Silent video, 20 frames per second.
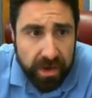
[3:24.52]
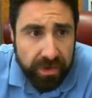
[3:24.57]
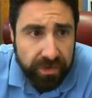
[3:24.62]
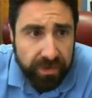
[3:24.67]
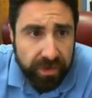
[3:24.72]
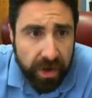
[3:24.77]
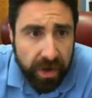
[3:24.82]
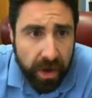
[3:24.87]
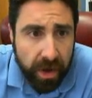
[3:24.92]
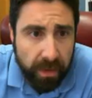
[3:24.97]

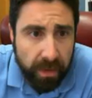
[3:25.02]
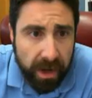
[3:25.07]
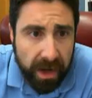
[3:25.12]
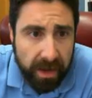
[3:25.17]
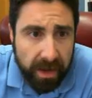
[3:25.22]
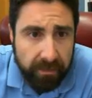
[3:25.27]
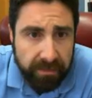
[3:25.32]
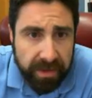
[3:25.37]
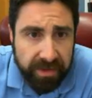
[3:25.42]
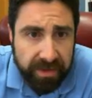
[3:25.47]
So
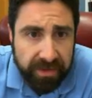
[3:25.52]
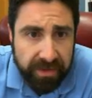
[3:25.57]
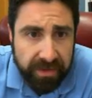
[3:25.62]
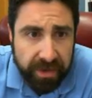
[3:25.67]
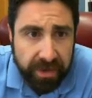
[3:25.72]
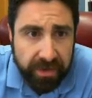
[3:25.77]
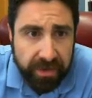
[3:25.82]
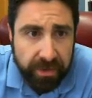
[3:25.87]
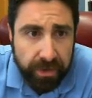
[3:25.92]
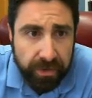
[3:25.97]
this is a
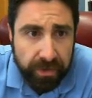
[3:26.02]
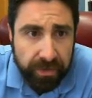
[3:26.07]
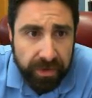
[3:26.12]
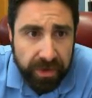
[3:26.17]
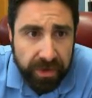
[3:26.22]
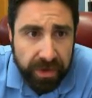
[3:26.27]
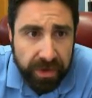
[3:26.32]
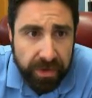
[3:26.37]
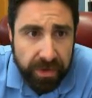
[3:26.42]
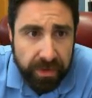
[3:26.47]
good tool for
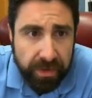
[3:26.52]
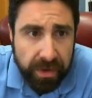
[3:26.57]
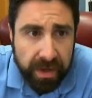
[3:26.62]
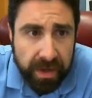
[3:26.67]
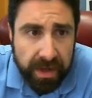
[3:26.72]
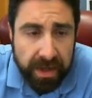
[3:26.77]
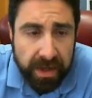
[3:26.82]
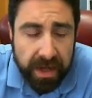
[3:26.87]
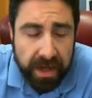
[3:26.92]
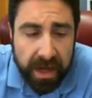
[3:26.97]
you
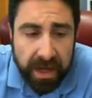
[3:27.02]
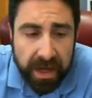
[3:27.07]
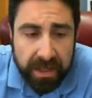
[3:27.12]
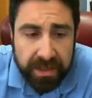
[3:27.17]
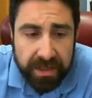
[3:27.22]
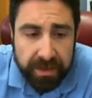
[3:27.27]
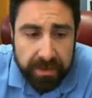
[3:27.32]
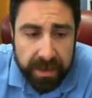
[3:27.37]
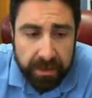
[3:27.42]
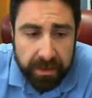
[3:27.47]

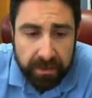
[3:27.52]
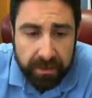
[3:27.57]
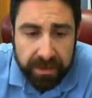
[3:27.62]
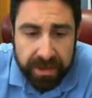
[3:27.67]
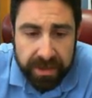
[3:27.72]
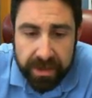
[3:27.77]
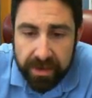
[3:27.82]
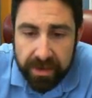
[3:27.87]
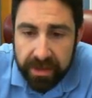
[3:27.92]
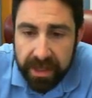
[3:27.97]
to be able
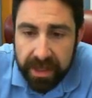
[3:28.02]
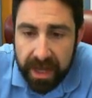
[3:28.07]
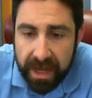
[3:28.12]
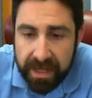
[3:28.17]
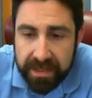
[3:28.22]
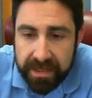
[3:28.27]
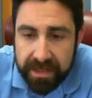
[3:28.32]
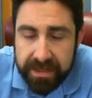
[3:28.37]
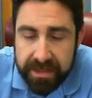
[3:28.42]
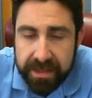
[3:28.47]
to
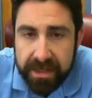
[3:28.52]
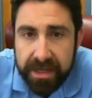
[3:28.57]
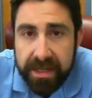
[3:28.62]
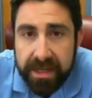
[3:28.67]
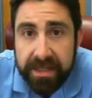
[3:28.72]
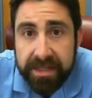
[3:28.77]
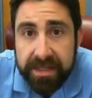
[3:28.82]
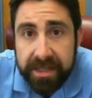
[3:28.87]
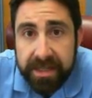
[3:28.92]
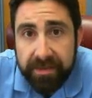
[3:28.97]
utilize
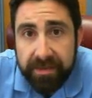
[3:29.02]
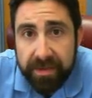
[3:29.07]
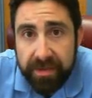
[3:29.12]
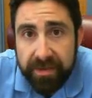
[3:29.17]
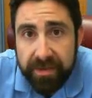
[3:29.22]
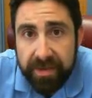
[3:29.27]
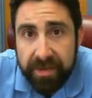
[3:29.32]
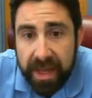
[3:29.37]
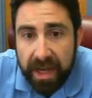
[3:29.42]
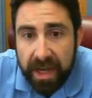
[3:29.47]
instead of
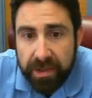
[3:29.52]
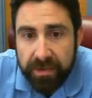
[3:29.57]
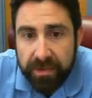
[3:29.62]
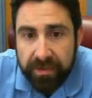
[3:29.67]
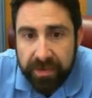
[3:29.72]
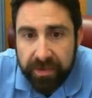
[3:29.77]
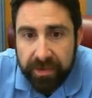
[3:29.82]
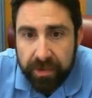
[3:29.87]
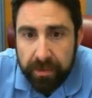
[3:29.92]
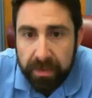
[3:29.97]
using the actual
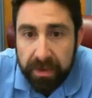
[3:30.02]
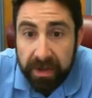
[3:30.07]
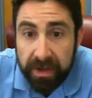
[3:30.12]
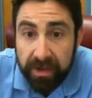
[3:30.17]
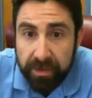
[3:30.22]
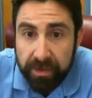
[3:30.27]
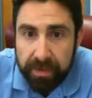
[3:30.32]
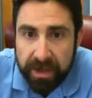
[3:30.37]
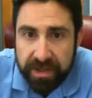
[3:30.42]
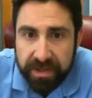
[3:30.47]
physical book,
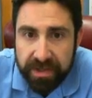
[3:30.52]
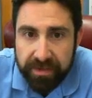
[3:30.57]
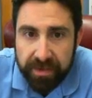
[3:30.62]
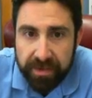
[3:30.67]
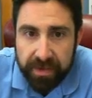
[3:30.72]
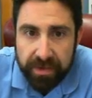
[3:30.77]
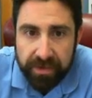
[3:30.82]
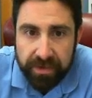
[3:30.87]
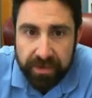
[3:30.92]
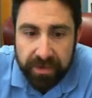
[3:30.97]
especially
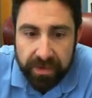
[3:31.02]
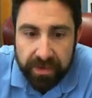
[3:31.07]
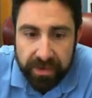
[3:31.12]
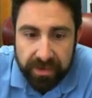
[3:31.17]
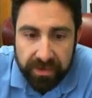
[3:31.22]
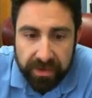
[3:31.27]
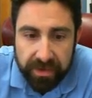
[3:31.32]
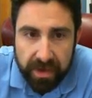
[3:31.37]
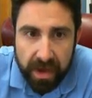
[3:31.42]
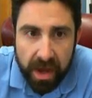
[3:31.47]
for those
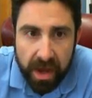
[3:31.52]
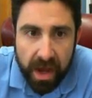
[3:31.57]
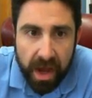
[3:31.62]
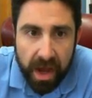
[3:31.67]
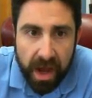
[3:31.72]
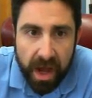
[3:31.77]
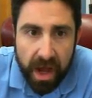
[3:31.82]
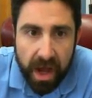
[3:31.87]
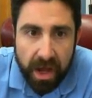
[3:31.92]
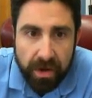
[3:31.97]
students
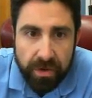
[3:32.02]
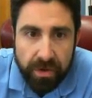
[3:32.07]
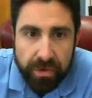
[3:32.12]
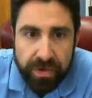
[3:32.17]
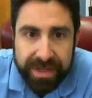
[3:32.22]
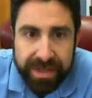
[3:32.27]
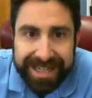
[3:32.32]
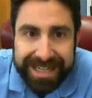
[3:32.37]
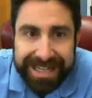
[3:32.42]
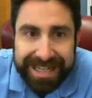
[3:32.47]
who
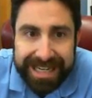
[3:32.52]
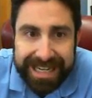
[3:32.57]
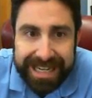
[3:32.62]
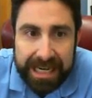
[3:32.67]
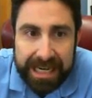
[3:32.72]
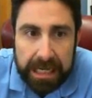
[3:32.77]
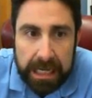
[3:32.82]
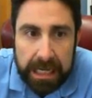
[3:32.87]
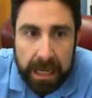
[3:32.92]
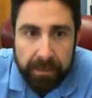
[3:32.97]
didn't
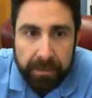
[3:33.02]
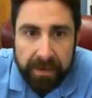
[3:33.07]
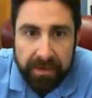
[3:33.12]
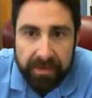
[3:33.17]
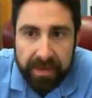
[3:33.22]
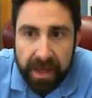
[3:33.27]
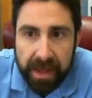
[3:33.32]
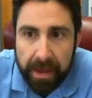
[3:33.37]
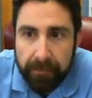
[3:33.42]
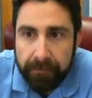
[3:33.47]
get a copy
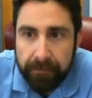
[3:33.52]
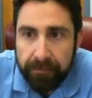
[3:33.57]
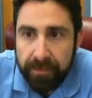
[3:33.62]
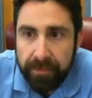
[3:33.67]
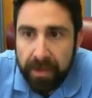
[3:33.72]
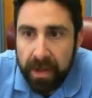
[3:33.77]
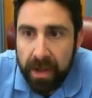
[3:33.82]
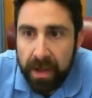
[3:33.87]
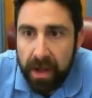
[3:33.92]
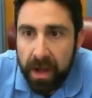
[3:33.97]
of that.
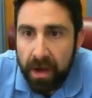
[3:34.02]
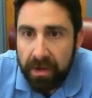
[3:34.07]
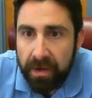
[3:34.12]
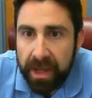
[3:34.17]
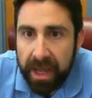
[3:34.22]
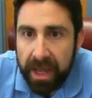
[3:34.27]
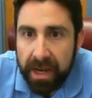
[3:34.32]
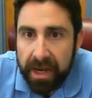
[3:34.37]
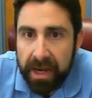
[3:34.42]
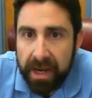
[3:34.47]

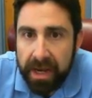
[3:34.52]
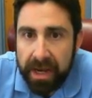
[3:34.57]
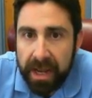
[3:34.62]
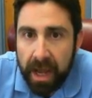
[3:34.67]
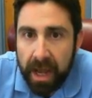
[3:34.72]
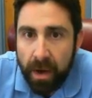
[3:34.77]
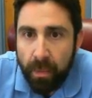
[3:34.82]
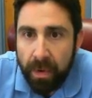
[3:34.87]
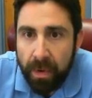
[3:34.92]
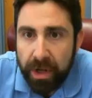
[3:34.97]
Okay.
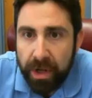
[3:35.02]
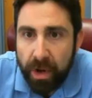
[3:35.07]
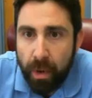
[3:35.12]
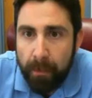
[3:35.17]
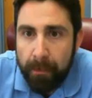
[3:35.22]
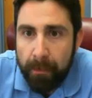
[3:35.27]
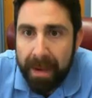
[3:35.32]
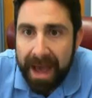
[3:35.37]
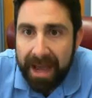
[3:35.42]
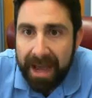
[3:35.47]
Now I want to go
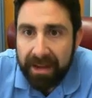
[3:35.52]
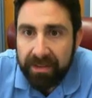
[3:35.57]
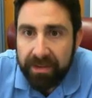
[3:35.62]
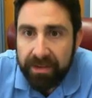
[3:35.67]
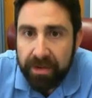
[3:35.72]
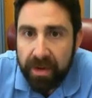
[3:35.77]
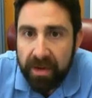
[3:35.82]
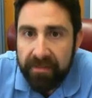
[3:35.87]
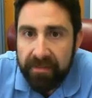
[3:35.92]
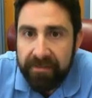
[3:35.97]
back to a